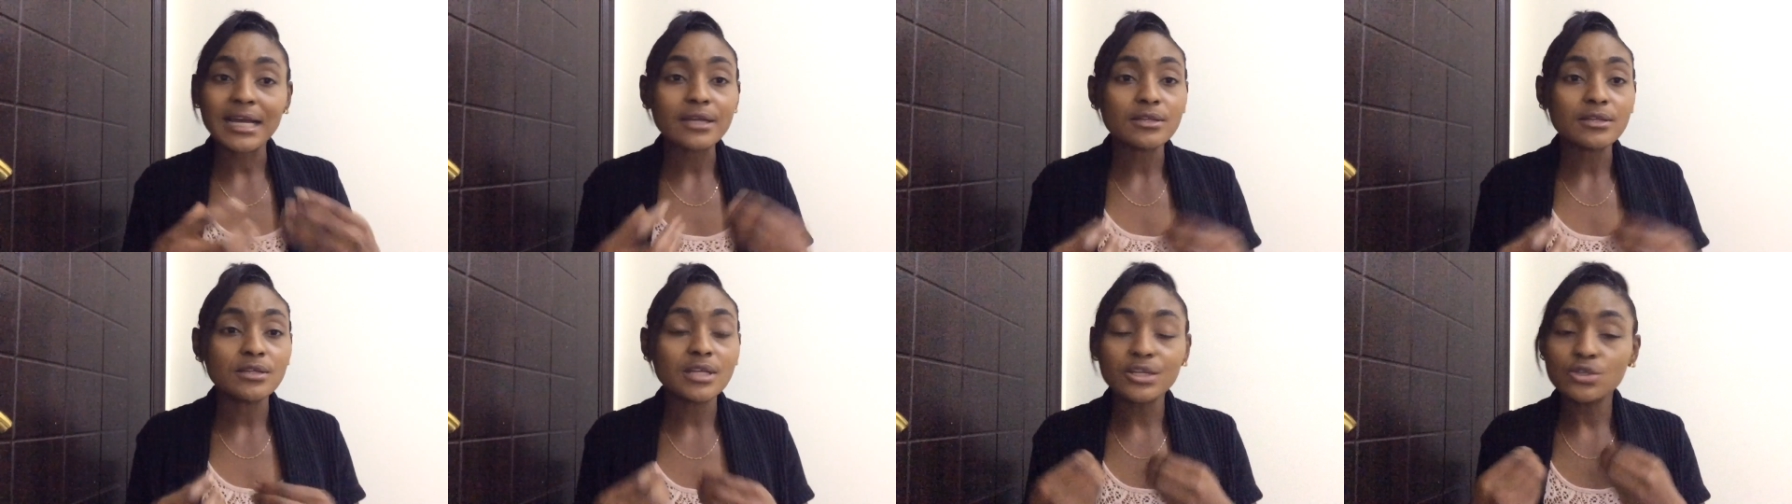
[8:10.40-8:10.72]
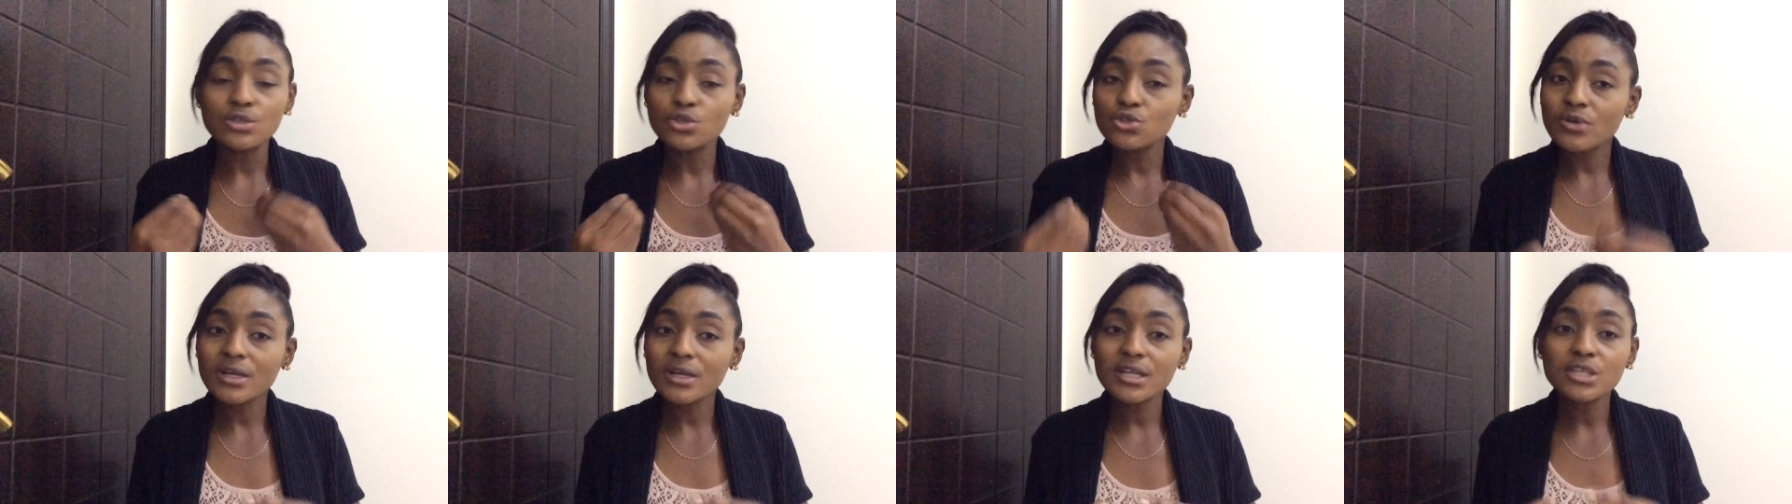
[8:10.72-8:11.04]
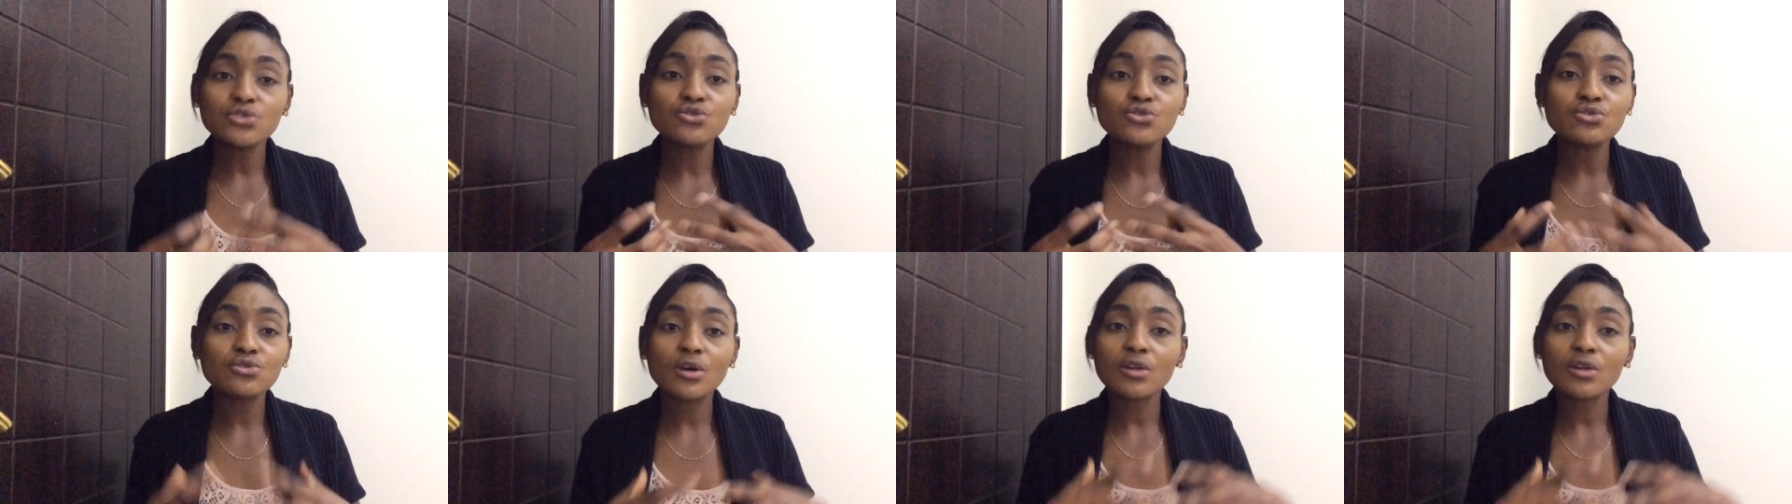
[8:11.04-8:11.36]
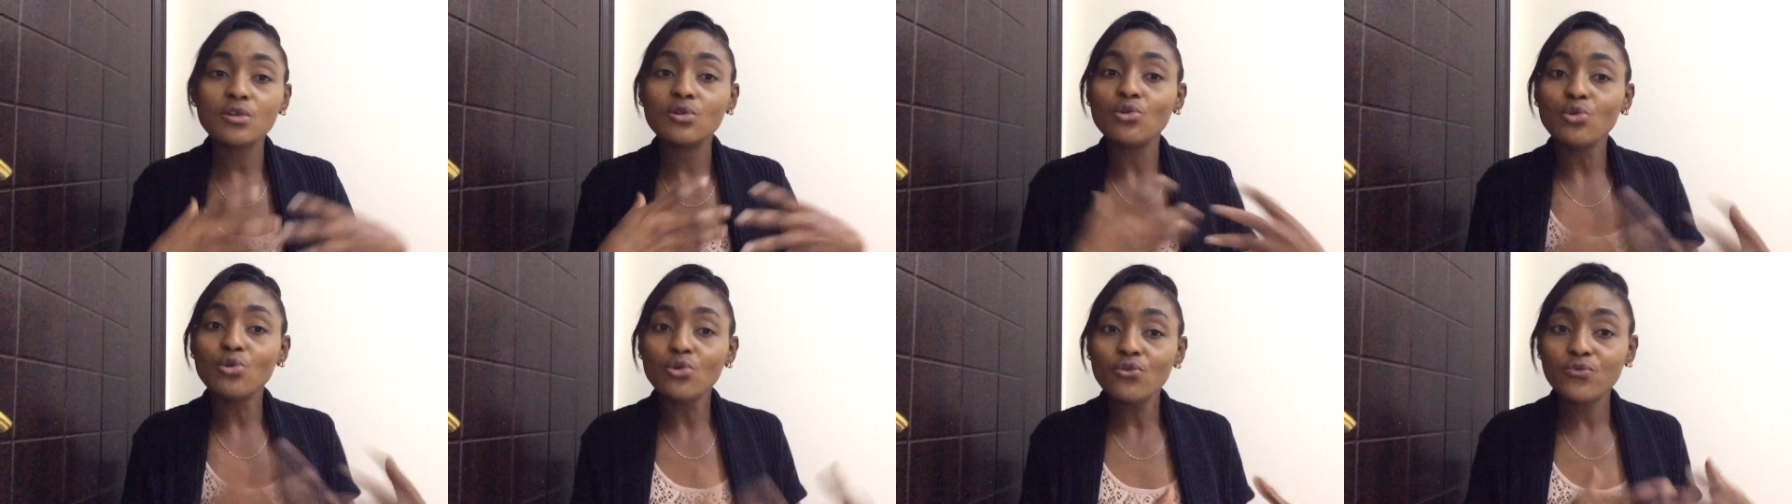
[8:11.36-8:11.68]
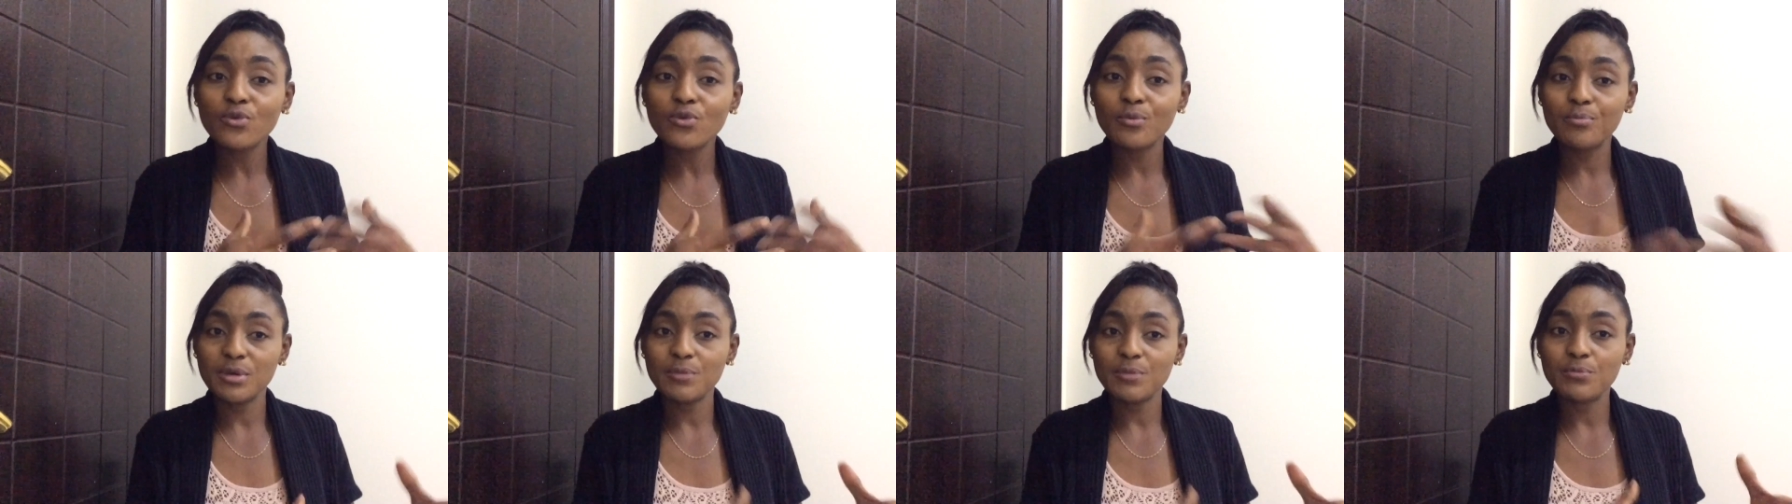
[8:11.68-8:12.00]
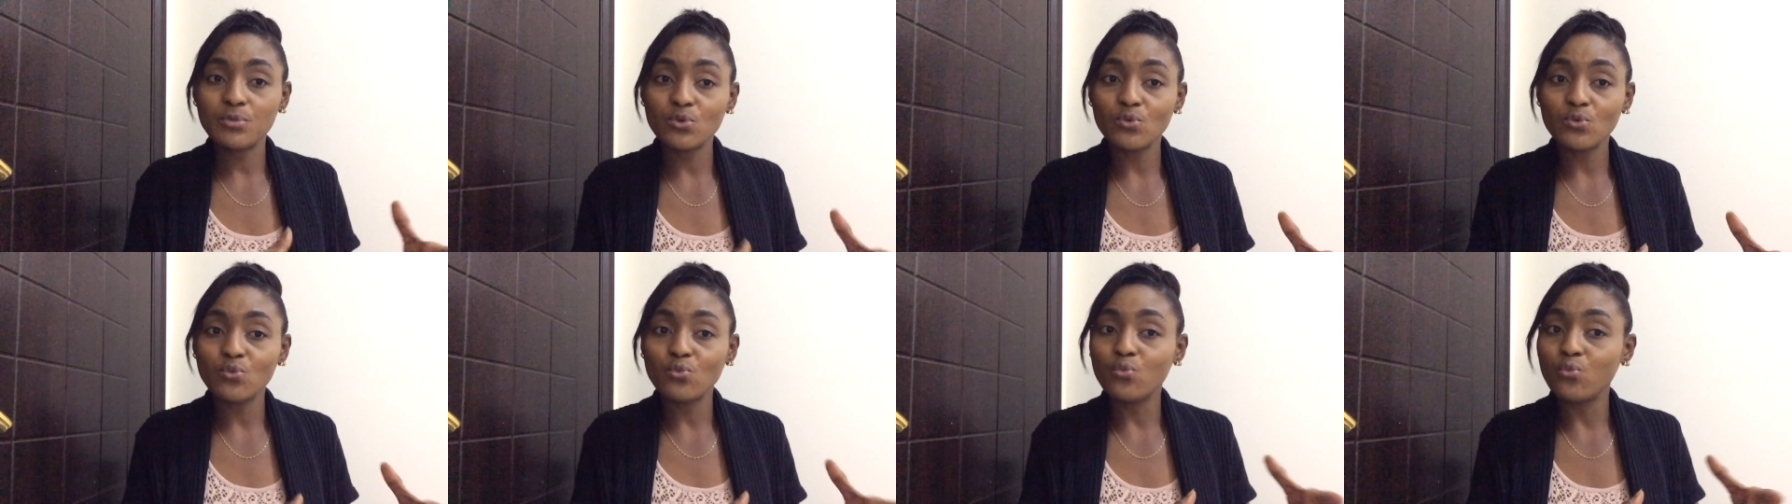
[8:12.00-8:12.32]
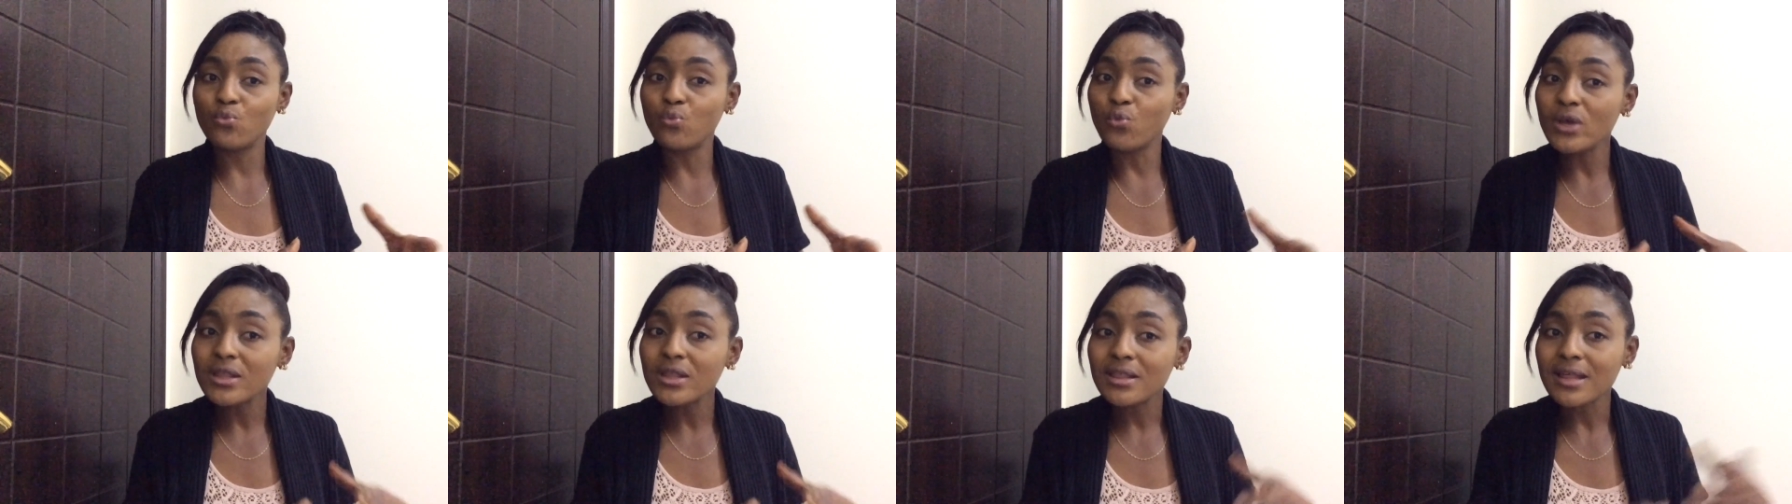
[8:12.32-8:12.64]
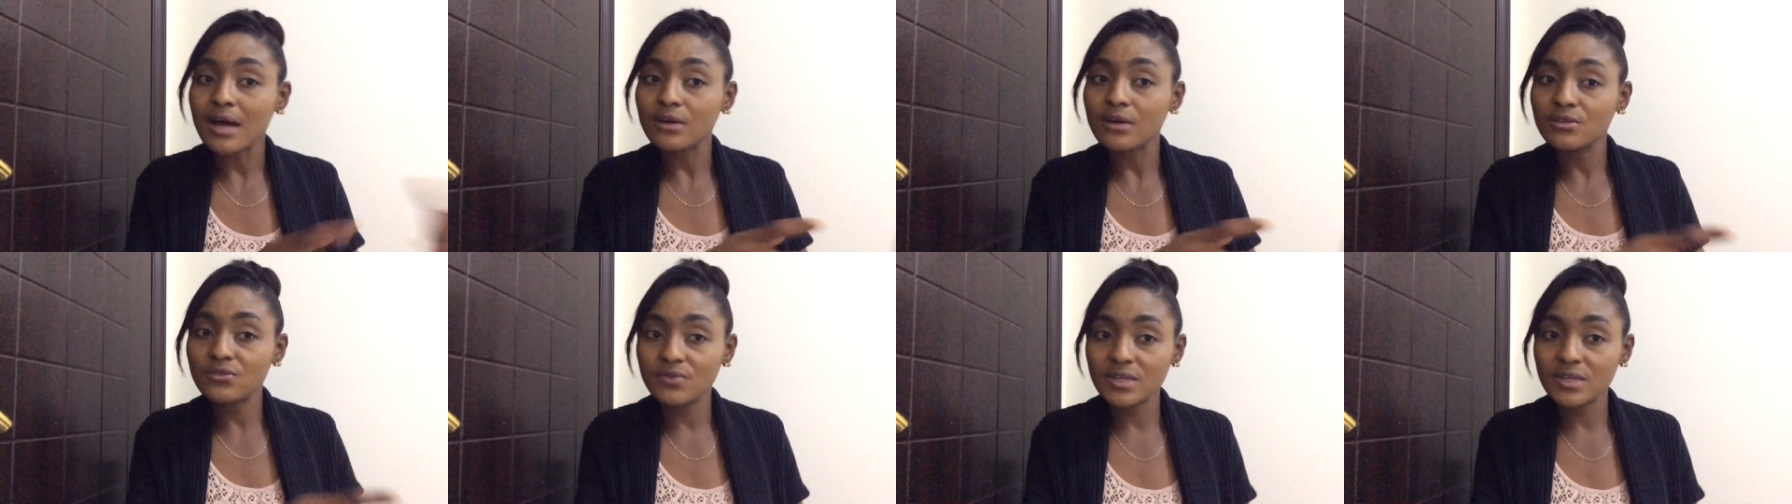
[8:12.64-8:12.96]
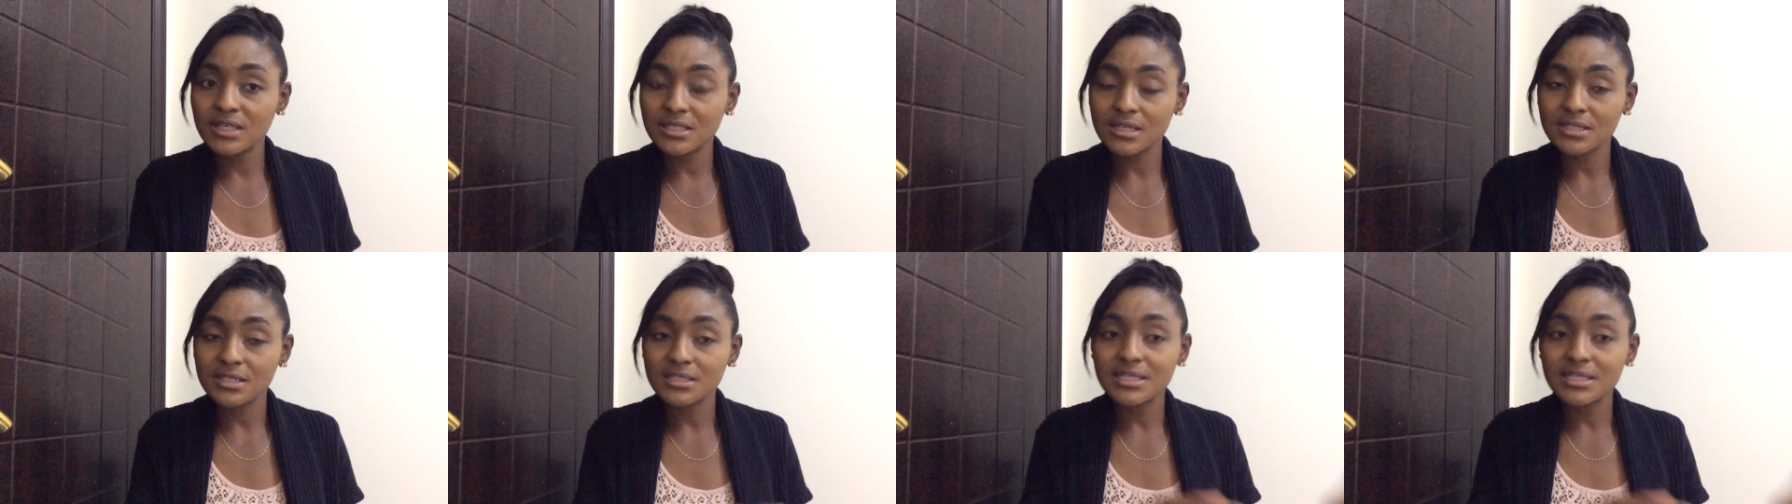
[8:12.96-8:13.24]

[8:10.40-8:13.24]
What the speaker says: usually do not look for people without visas.